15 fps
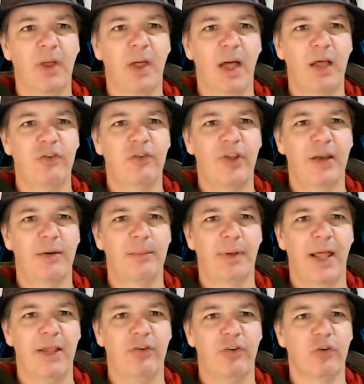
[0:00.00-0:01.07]
second
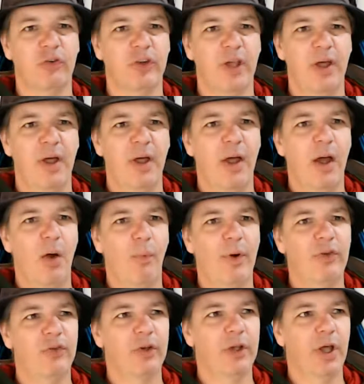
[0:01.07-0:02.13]
place as
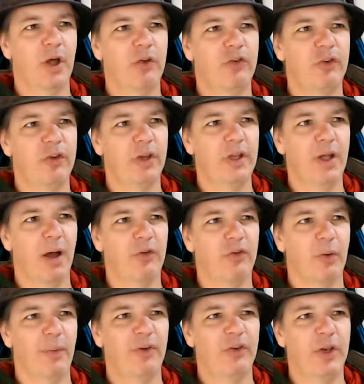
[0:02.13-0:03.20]
Western
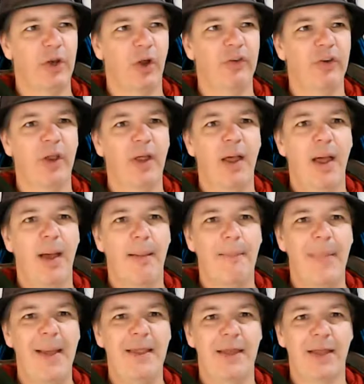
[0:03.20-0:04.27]
United
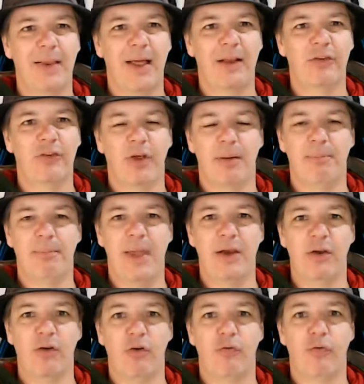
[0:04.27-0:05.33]
making that
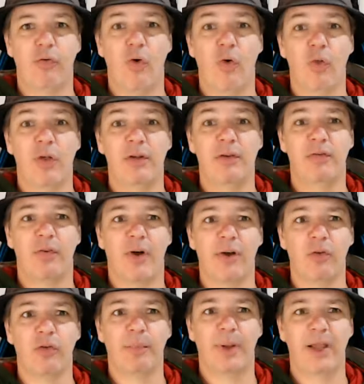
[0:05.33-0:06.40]
bid for the
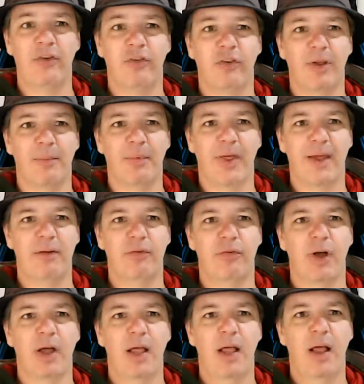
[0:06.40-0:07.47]
finals place. They've
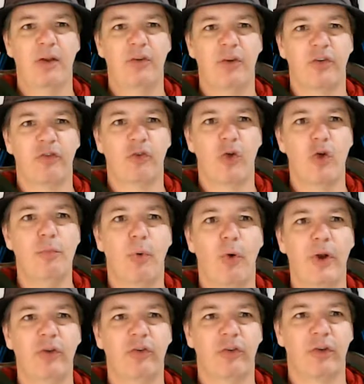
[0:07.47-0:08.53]
just 2
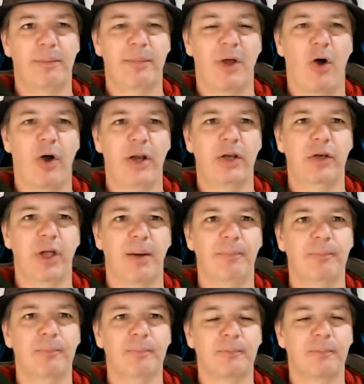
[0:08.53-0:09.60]
points behind
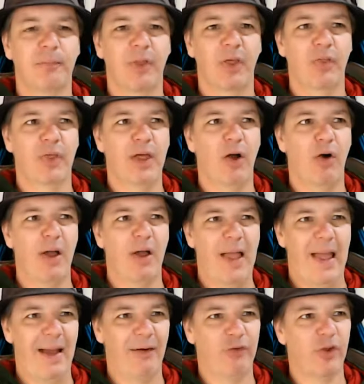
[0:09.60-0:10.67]
the
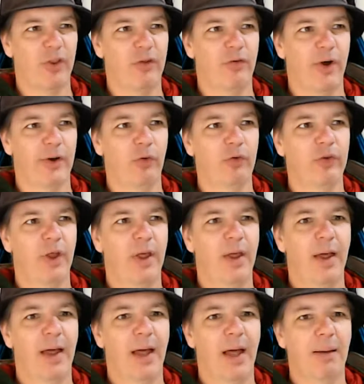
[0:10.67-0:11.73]
outside the finals.
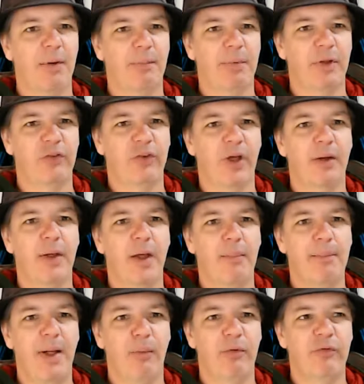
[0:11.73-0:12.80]
But
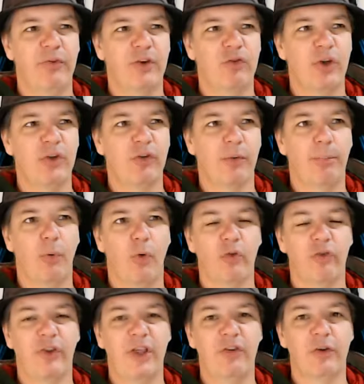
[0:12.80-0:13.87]
Melbourne Victory's poor
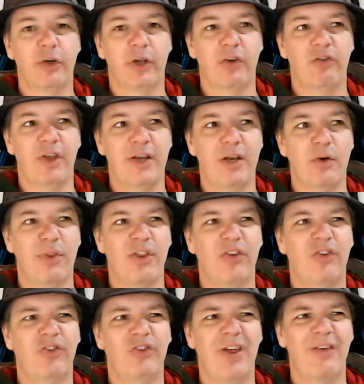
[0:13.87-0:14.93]
season continued with a
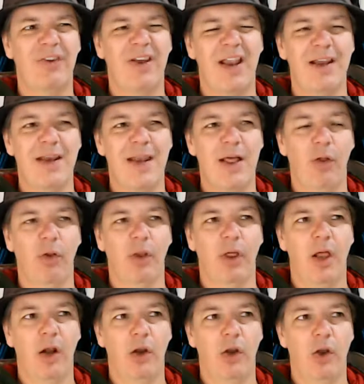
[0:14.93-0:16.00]
7-0
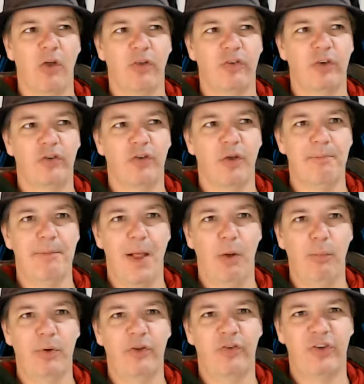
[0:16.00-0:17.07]
loss to
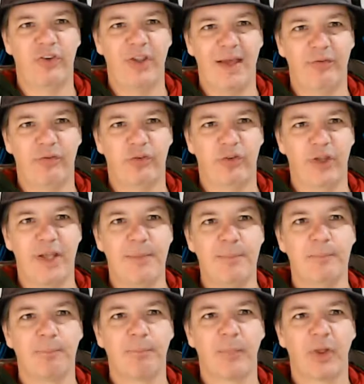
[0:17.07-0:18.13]
Melbourne City FC,
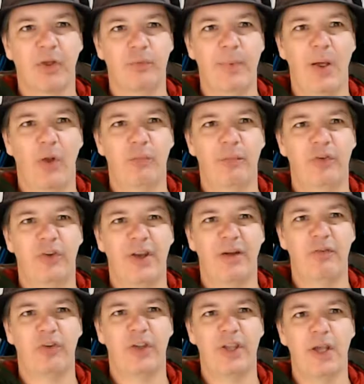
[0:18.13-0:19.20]
as Melbourne City
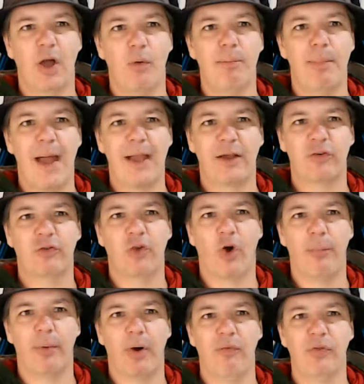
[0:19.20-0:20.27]
FC go back
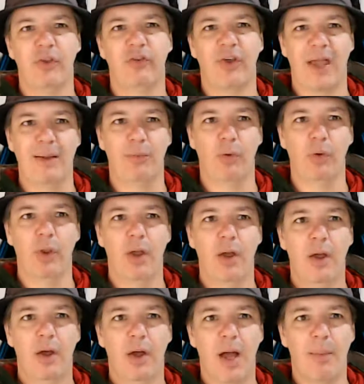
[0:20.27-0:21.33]
top of the table,
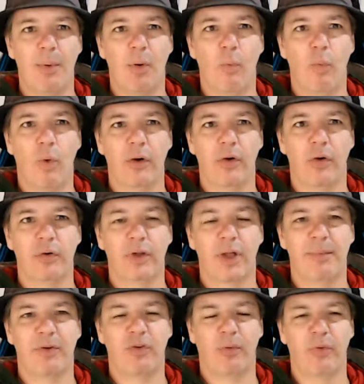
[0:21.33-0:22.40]

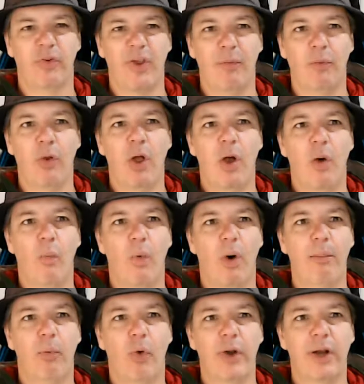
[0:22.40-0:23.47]

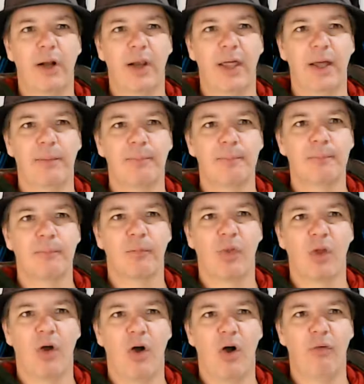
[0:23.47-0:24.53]
1 point clear
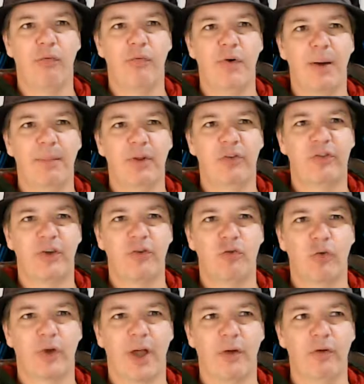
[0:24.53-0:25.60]
of
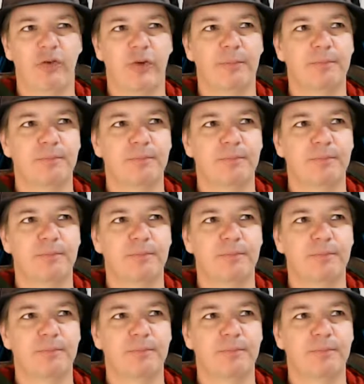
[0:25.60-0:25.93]
Central Coast